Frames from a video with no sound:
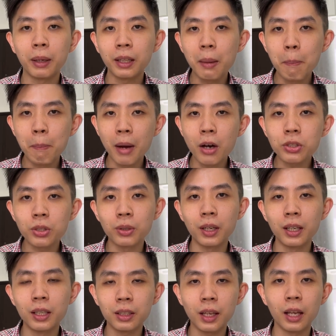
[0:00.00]
but the miles you
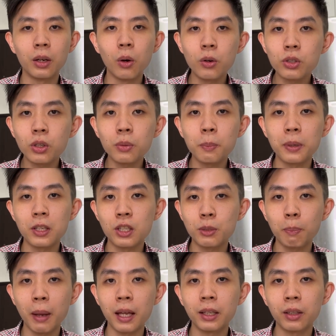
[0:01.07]
earn can also be
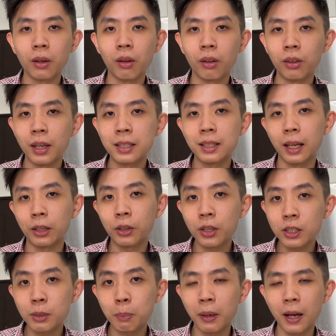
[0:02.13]
spent on things like
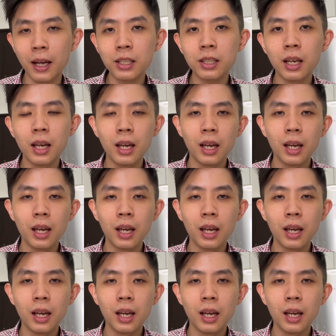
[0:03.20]
Chris Plus,